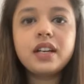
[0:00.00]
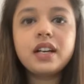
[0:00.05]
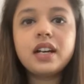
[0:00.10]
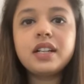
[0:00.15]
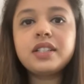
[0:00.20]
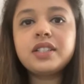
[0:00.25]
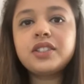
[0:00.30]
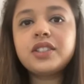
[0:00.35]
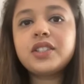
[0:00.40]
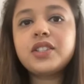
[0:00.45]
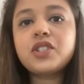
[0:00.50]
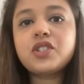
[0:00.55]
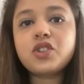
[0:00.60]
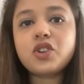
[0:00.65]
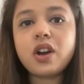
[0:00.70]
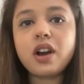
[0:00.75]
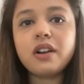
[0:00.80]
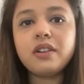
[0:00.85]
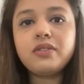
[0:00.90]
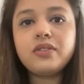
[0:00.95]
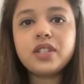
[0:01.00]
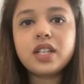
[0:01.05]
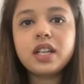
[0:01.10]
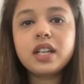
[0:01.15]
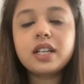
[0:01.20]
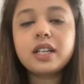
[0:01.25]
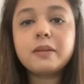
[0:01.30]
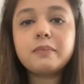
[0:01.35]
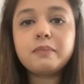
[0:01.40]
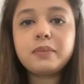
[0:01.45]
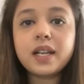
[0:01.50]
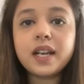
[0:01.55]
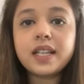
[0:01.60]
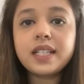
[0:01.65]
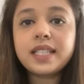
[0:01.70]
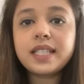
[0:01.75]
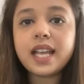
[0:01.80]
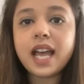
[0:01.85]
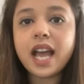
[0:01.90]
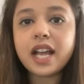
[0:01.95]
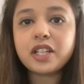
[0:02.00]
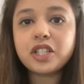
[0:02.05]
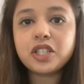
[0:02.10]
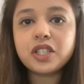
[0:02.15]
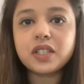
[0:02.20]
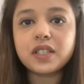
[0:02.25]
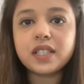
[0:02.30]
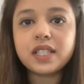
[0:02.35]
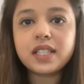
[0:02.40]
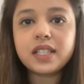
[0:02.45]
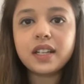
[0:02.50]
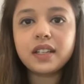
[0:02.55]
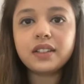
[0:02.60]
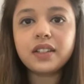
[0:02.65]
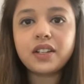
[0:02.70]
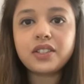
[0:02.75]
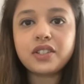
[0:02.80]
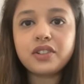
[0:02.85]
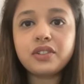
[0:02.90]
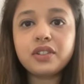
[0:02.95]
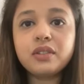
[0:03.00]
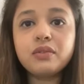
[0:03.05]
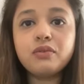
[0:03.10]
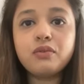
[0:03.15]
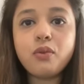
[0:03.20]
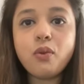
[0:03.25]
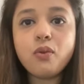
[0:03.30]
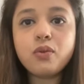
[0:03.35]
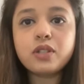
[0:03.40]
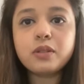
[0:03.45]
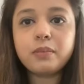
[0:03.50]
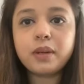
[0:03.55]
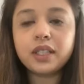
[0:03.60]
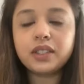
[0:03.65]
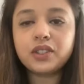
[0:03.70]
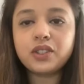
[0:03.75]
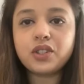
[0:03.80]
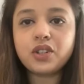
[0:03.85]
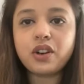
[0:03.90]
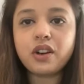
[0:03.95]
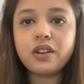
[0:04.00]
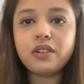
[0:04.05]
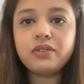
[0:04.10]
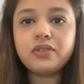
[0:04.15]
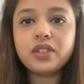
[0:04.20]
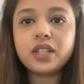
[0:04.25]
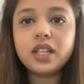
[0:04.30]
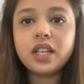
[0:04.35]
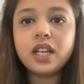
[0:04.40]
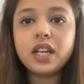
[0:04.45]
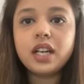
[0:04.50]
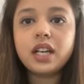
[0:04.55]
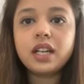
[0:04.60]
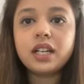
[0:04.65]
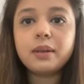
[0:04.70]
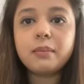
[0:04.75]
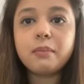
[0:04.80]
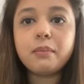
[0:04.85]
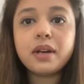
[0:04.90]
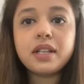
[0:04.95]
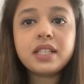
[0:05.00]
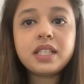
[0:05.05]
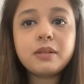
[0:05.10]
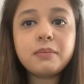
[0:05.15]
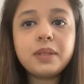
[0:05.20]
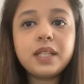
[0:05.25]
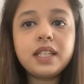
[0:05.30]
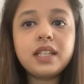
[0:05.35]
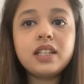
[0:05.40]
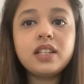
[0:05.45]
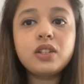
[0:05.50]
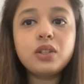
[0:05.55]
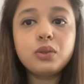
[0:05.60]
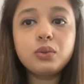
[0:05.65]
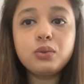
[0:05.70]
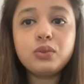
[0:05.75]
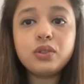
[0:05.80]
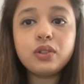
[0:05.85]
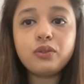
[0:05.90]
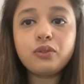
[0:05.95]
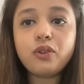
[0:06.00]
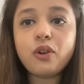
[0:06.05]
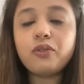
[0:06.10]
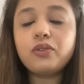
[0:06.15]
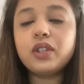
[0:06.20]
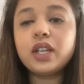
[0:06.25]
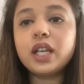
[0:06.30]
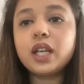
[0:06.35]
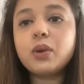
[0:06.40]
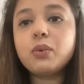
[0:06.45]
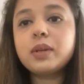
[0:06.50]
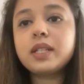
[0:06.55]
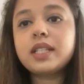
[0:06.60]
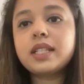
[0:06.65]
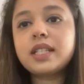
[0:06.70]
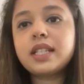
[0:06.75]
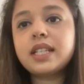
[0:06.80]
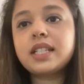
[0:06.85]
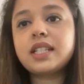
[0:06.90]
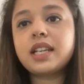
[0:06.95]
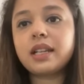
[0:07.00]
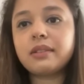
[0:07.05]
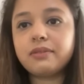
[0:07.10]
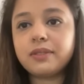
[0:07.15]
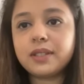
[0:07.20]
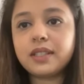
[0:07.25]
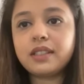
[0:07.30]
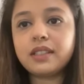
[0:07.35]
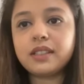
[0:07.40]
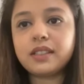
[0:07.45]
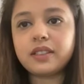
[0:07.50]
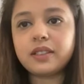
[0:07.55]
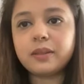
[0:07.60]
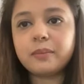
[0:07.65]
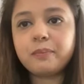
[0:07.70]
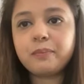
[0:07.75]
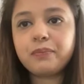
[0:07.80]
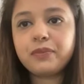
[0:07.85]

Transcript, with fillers: Under this draft, compliance actions that are invoked by the draft must be inclusive of linguistic diversity.